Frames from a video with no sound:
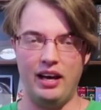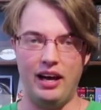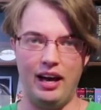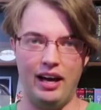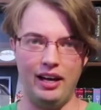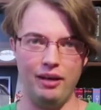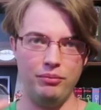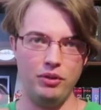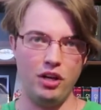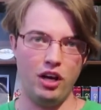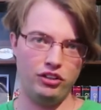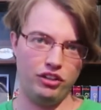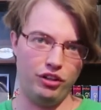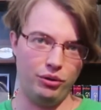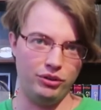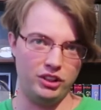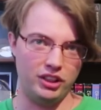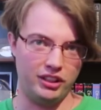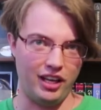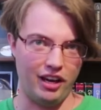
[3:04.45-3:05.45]
I am not
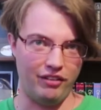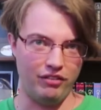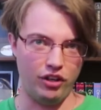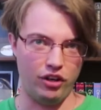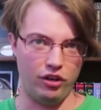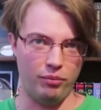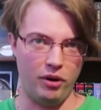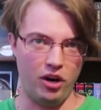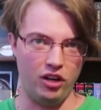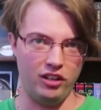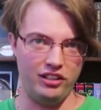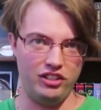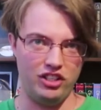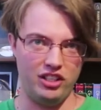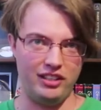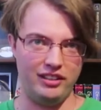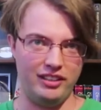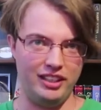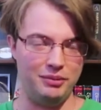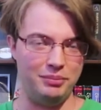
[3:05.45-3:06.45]
going to cover
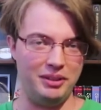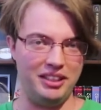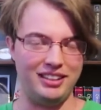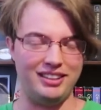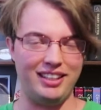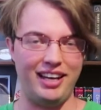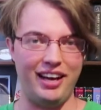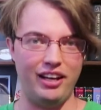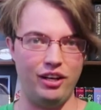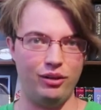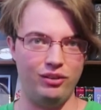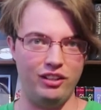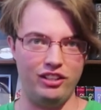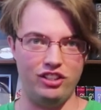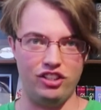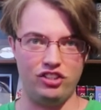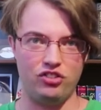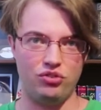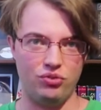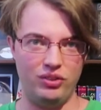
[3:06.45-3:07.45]
Herbology in this because I only
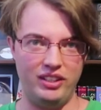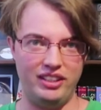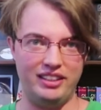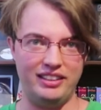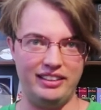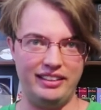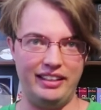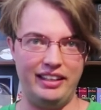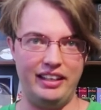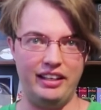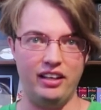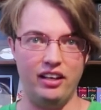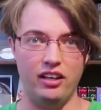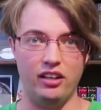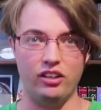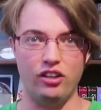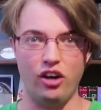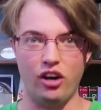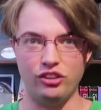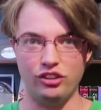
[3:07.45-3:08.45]
just recently
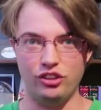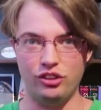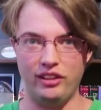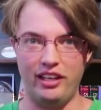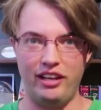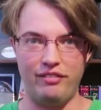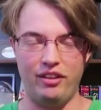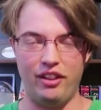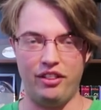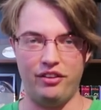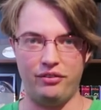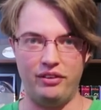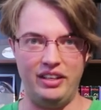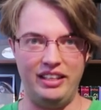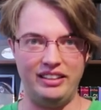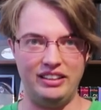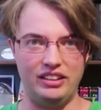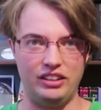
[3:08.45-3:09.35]
got to level 3,